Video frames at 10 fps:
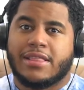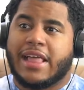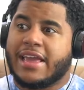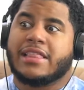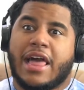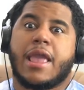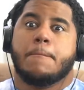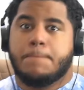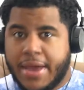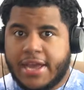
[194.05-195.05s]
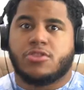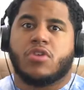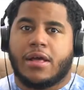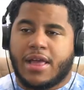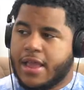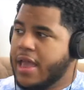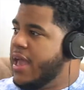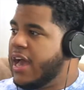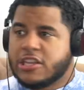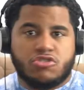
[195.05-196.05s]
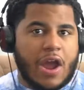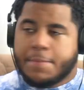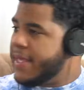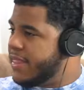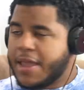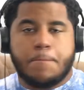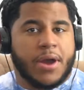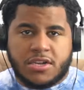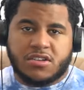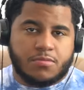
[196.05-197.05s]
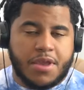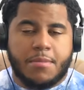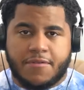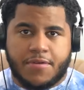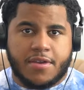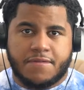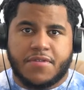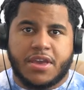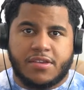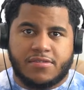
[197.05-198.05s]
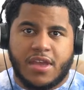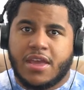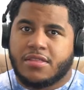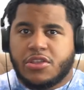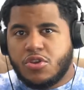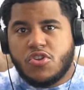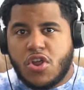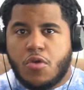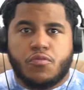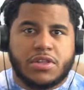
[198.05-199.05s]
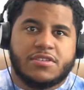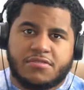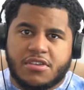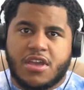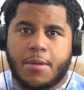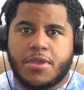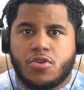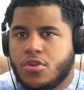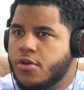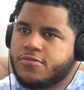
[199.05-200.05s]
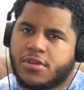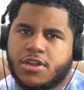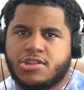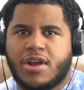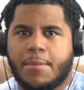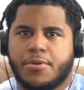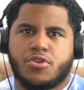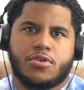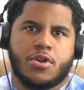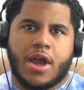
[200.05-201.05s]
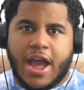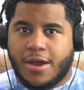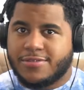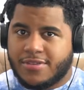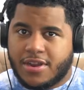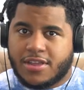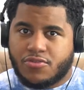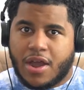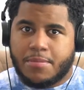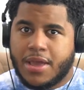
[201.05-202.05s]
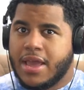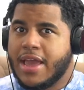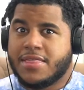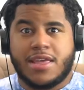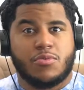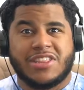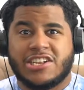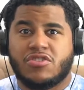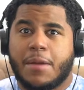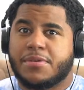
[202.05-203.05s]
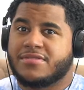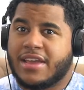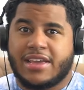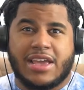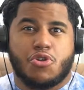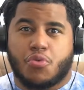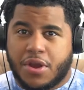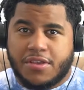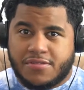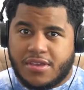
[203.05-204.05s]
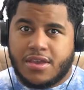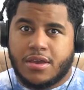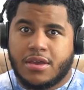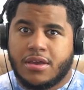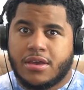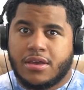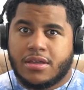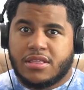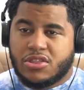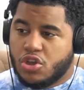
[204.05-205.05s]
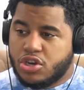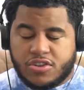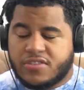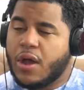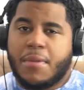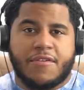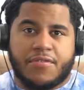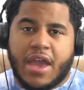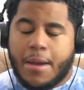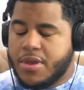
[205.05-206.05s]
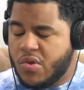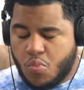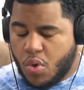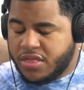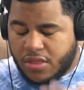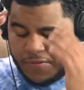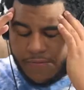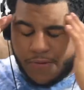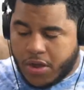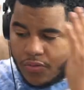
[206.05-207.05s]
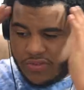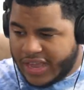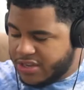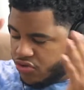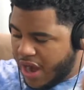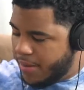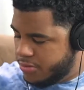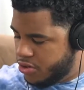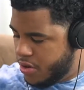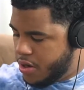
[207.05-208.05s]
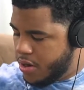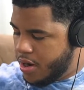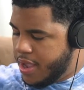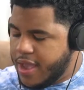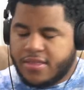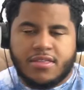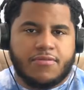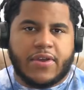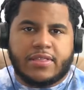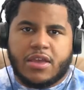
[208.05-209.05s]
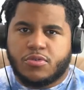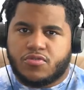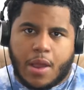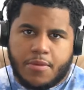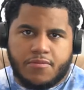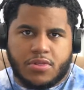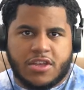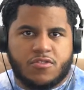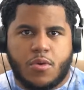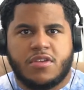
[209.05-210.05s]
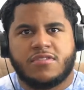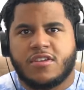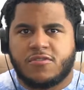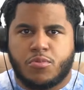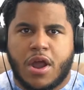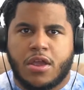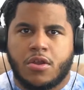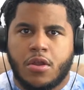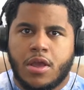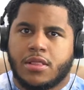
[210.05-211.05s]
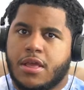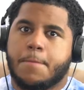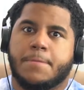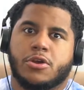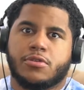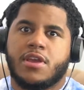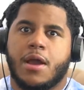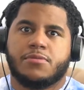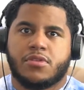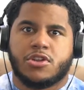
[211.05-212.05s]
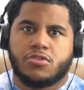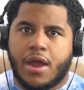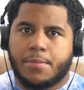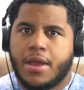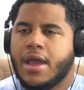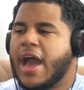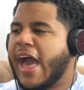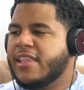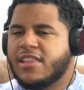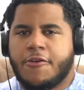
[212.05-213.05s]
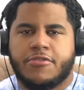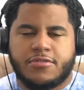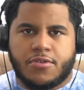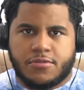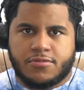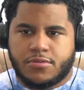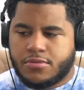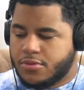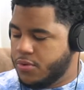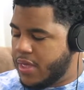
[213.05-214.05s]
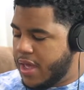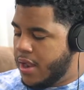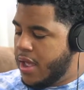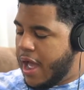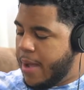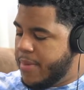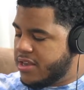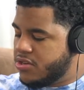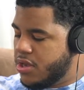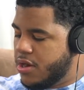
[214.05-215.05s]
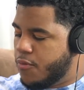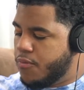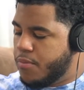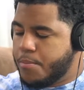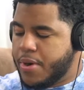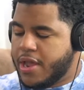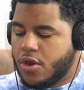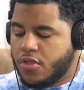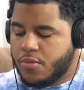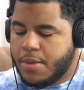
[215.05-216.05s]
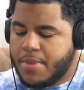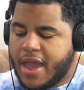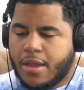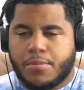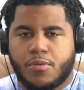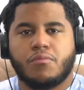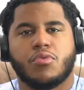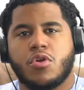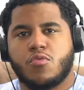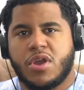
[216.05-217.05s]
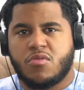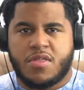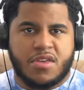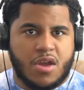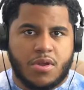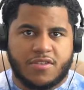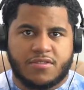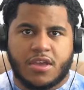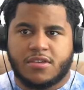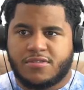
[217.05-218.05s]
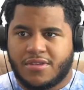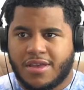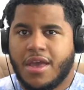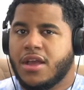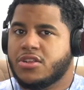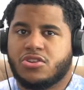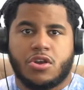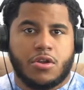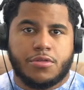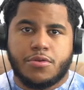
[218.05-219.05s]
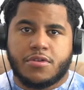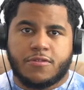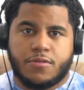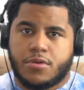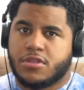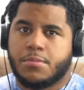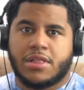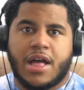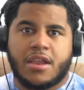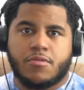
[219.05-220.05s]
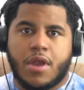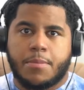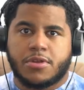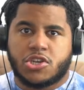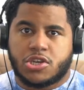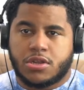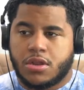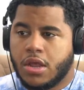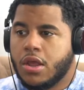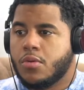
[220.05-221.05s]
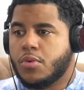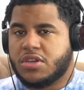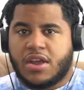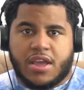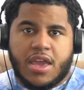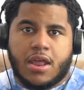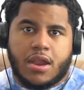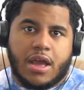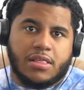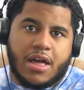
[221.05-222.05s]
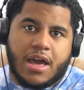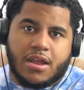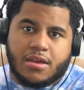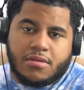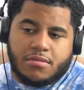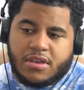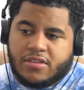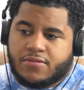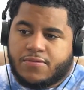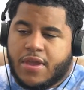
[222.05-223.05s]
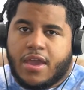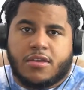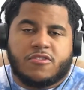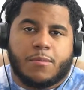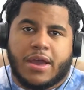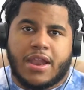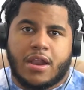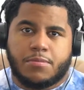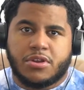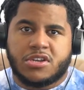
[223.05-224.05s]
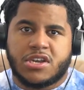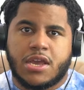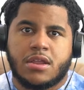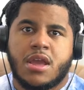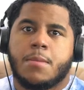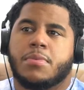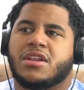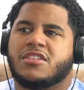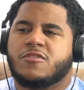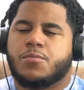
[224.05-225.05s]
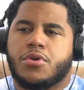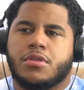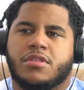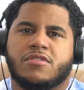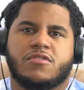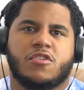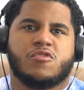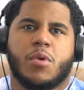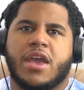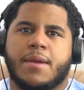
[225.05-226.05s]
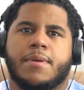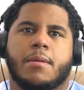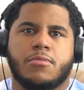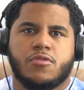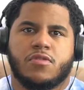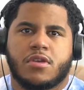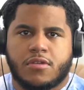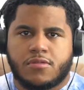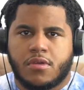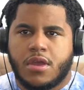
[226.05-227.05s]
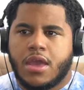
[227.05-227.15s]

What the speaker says: Like big drop. Like, a drop that, like, punches me in my fucking face. That you don't really see coming. You know it's gonna drop, but you don't know how it's gonna drop. And then when the drop is, like, crazy, you just sell my face. I mean, what the fuck was that drop, Joyner? And then the fact that he was rapping for, like, 20 seconds prior, like, building up to the drop. I love when songs do that. I'm actually going to bring it all the way back. But real quick, one thing I want to say is, like, Joyner Lucas doing the melodic rapping shit, which, again, a lot of his fans might not appreciate. But at this point, this is just what hip-hop music is.